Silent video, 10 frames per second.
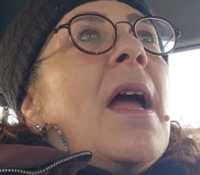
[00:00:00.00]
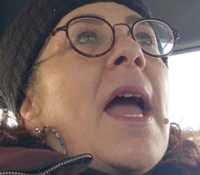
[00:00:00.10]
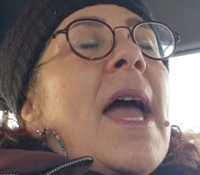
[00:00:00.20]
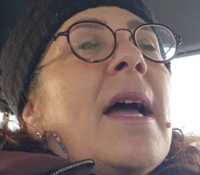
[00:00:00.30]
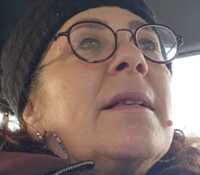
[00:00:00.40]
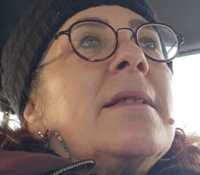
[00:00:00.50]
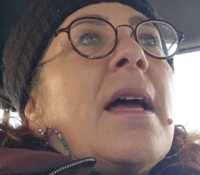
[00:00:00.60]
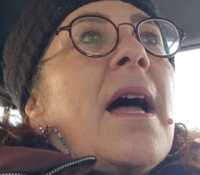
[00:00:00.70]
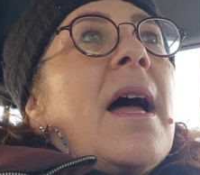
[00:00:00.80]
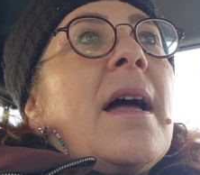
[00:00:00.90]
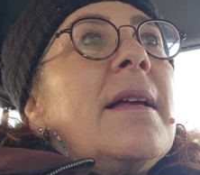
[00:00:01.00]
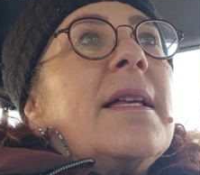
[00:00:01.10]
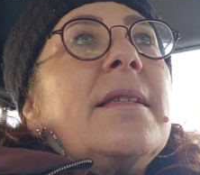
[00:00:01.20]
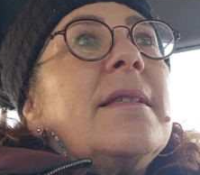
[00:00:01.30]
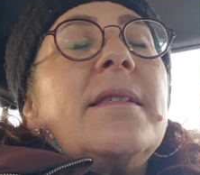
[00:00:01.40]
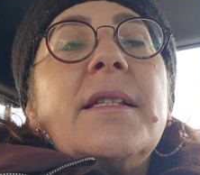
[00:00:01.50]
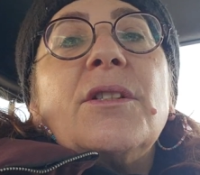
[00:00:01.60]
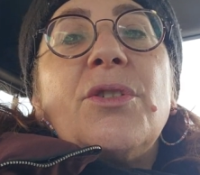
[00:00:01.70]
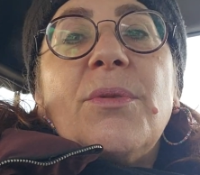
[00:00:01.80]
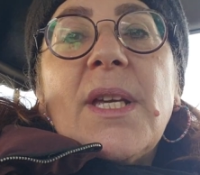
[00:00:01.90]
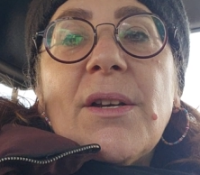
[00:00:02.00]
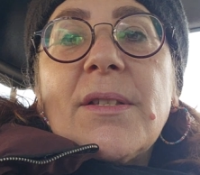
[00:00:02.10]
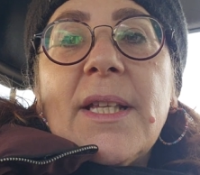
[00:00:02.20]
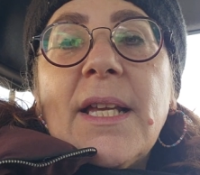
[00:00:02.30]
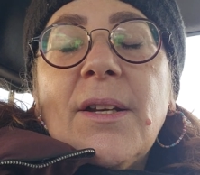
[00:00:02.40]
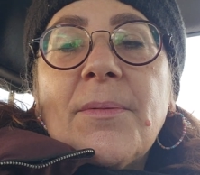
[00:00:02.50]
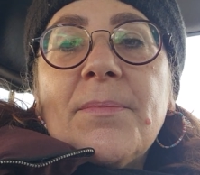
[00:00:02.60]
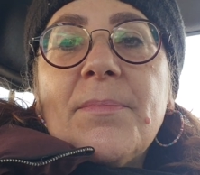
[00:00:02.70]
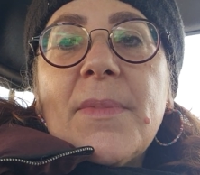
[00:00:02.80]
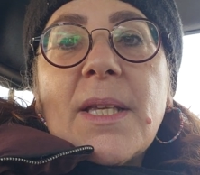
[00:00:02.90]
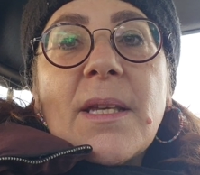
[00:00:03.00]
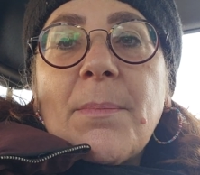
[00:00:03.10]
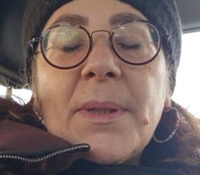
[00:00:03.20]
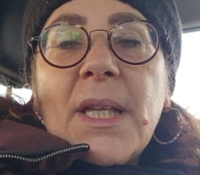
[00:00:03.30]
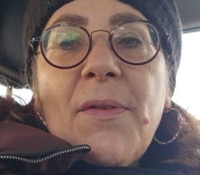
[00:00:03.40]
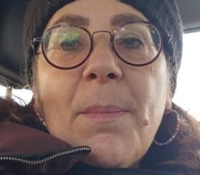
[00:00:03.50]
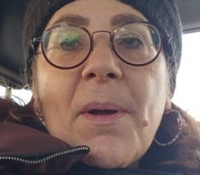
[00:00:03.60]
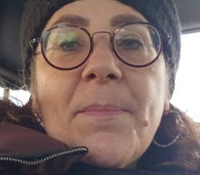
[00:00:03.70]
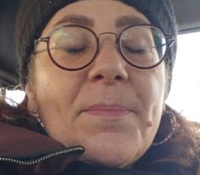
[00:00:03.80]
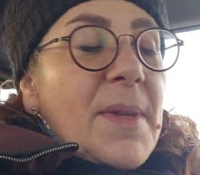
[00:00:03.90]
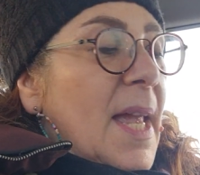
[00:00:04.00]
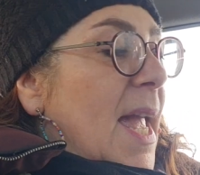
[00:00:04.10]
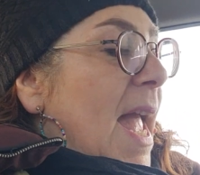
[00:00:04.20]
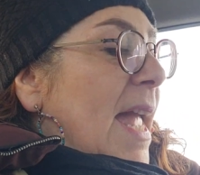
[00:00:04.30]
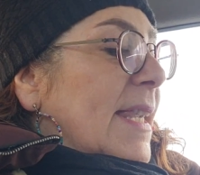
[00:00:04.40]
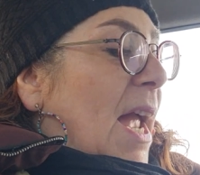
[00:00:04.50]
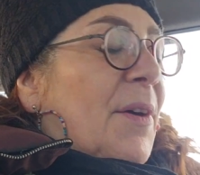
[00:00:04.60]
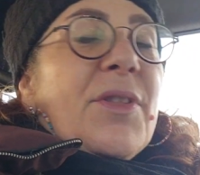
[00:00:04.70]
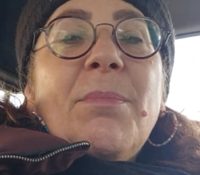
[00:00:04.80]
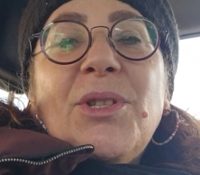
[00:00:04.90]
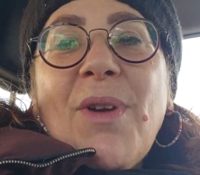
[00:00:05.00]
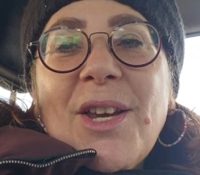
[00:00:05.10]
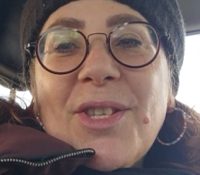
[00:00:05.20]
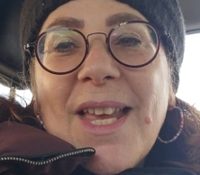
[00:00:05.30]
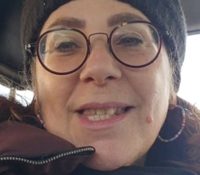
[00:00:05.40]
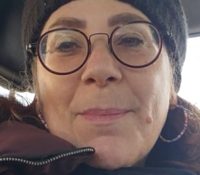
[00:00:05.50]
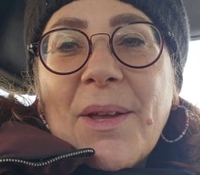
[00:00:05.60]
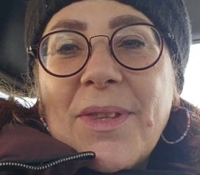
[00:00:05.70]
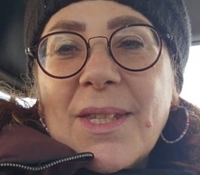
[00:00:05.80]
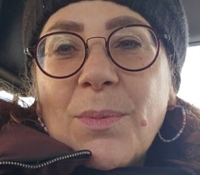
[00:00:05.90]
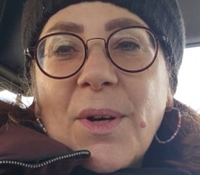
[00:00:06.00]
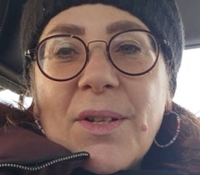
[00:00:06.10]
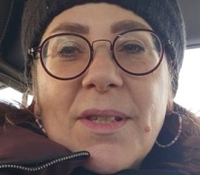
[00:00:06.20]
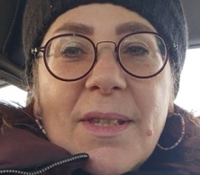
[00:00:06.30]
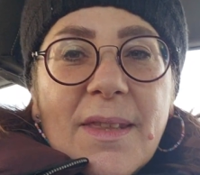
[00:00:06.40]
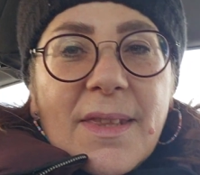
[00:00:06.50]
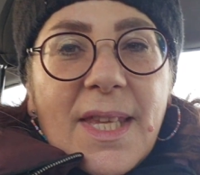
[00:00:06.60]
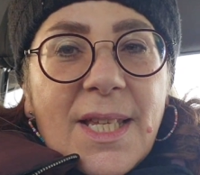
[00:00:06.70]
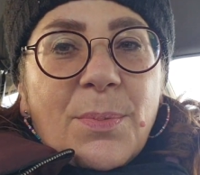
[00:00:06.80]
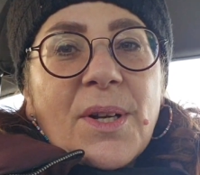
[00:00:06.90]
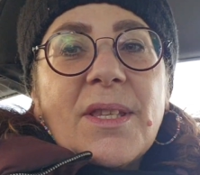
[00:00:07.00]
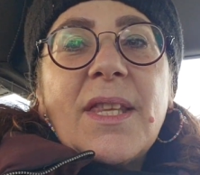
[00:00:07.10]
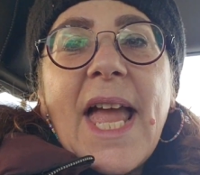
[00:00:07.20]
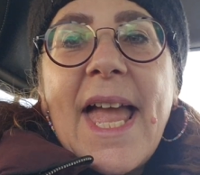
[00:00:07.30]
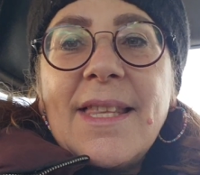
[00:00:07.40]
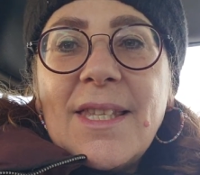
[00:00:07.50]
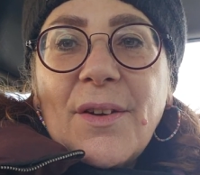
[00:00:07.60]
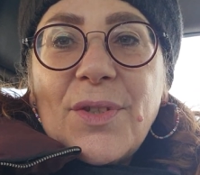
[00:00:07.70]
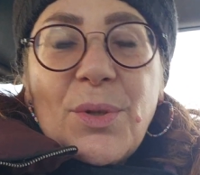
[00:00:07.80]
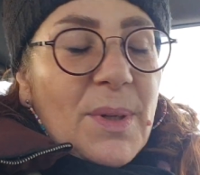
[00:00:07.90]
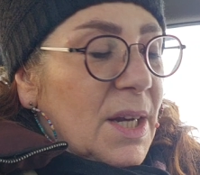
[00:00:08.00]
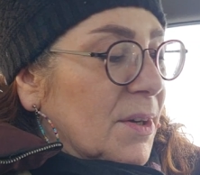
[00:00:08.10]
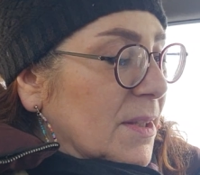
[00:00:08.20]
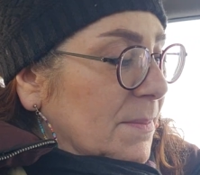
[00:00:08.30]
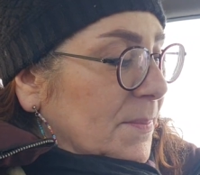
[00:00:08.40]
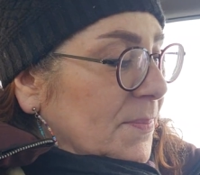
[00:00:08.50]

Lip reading: And it's still 2 years later. It's unbelievable. Now, the Midrash says about these words, the end of 2 years.